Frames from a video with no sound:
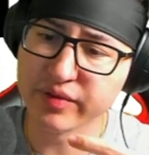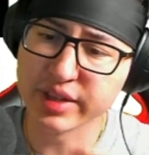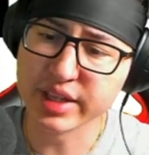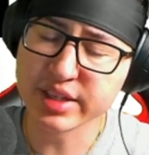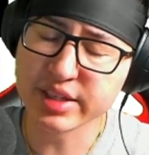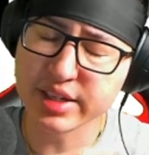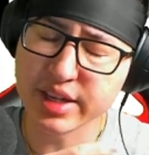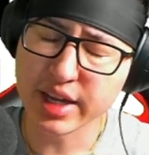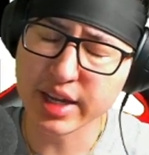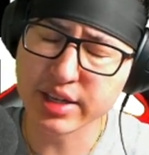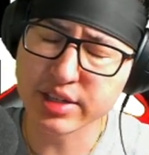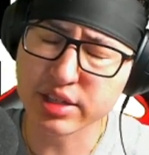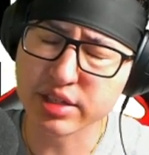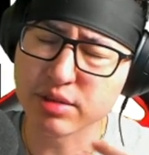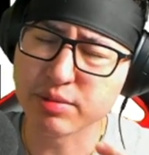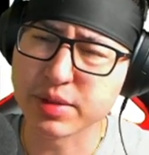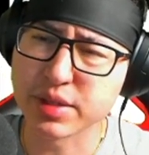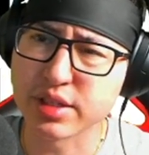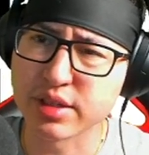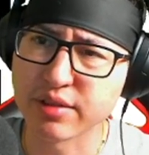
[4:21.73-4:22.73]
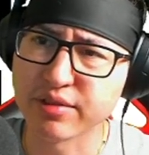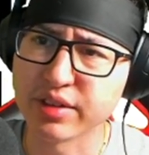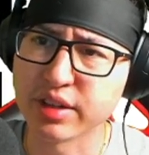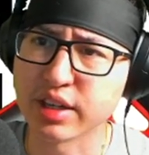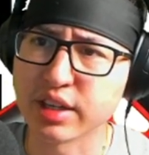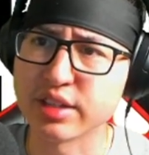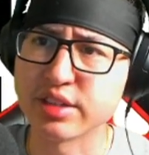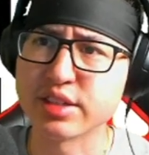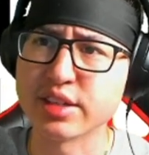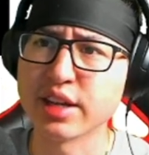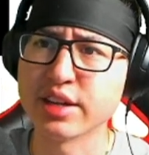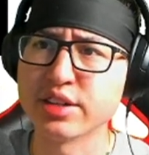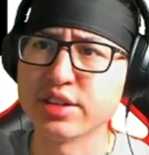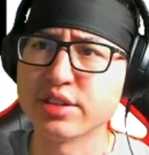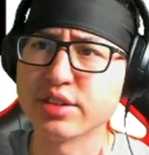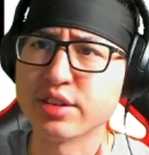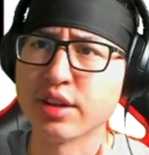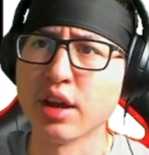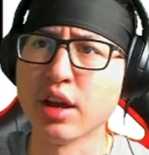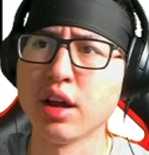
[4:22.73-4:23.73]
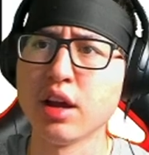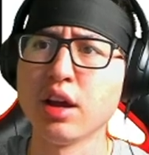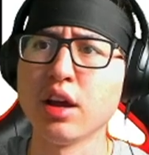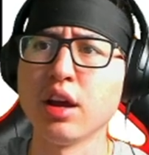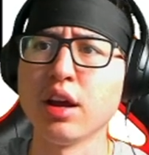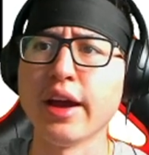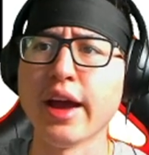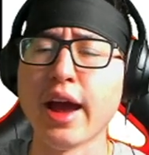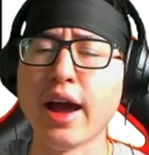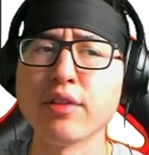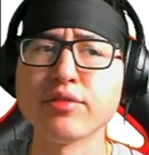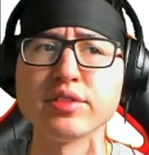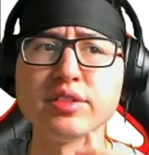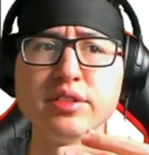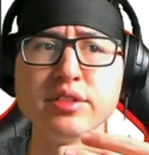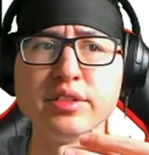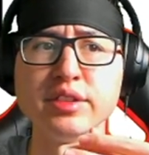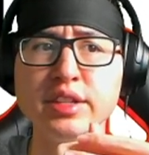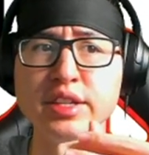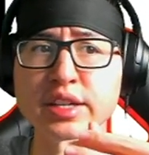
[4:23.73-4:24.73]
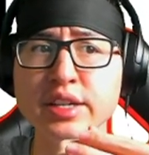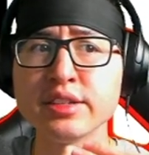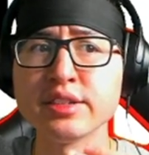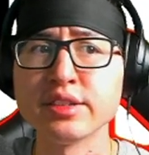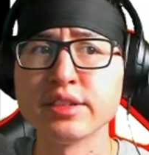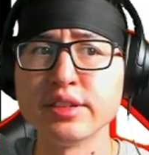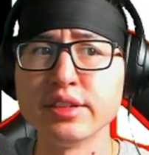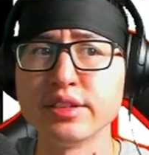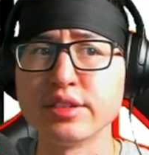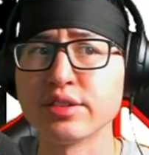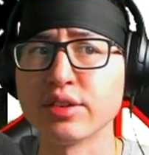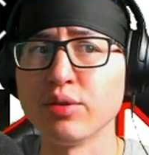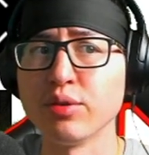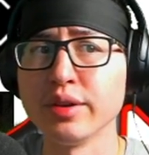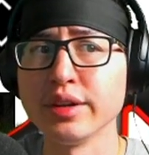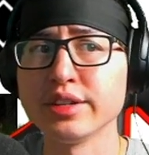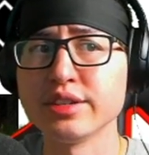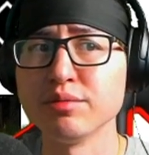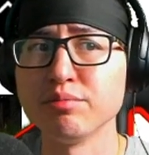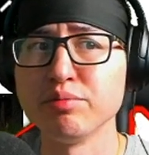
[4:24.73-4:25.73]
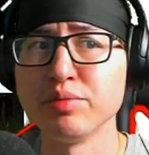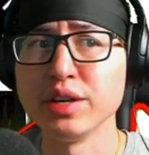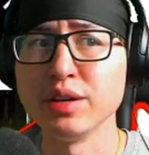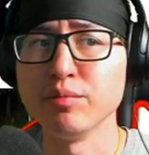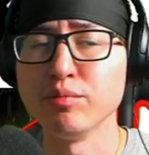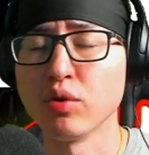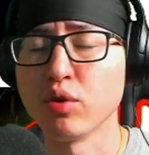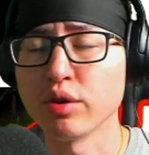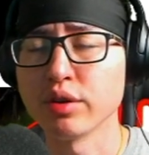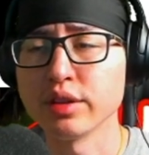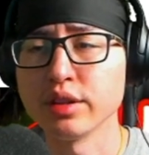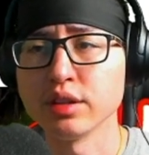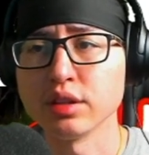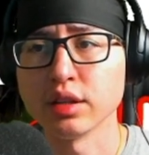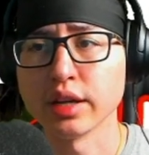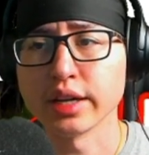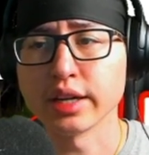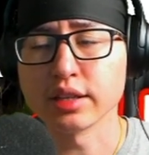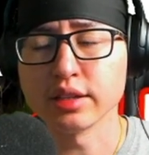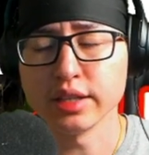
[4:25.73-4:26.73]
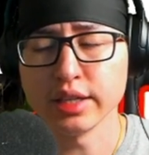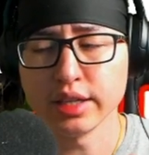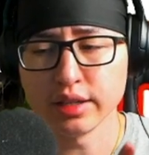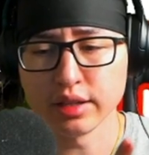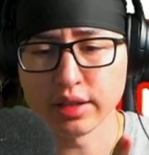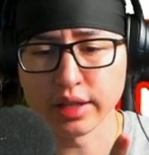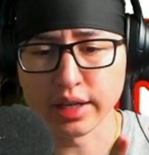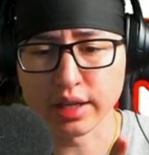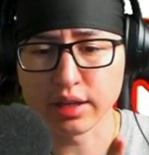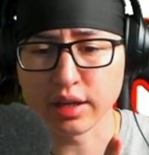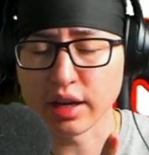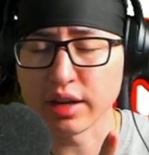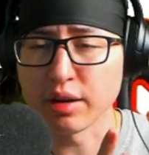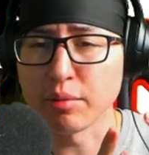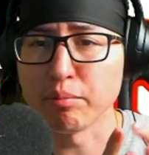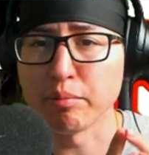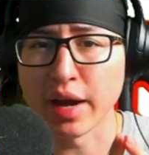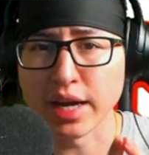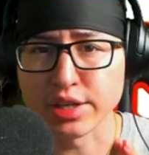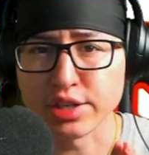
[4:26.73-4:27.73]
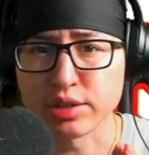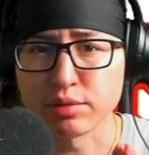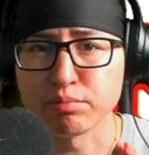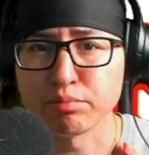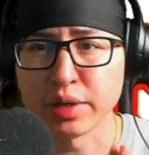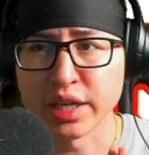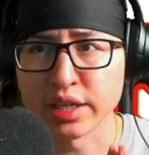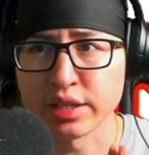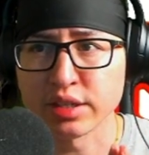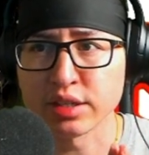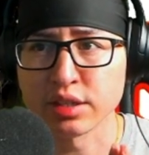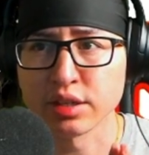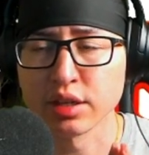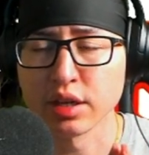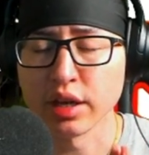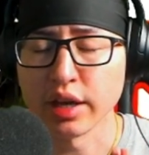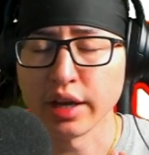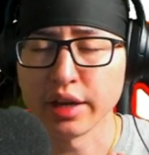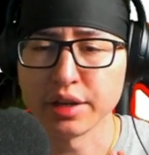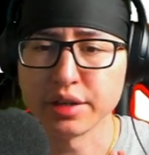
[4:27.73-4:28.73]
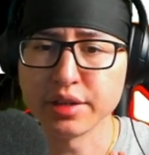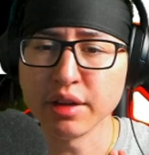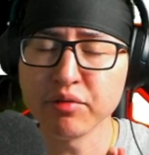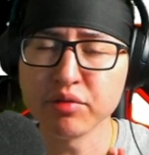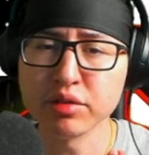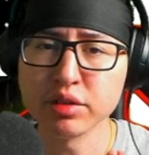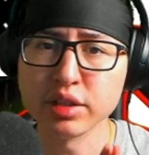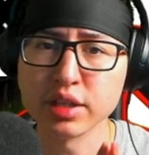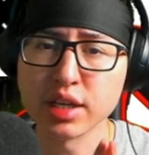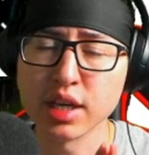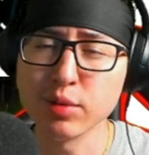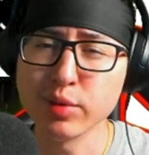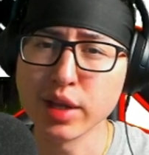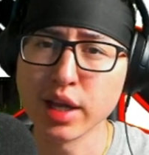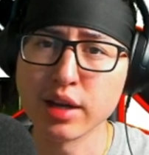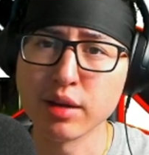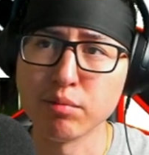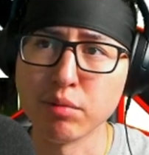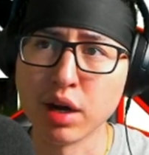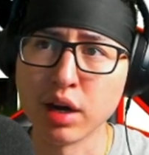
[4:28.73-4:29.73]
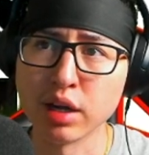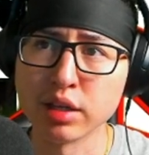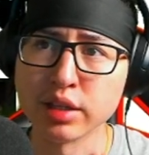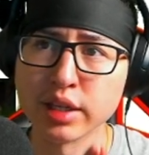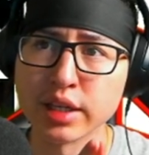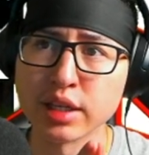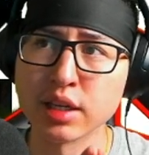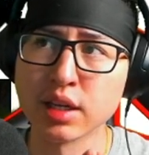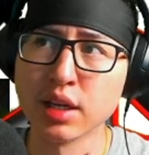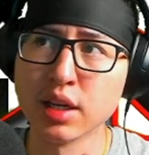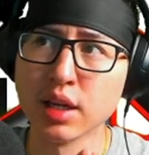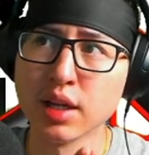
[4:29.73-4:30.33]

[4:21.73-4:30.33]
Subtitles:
stage in specific, and stages after this, is going to be more than likely like kind of matchup based, and definitely keep that in mind. Like,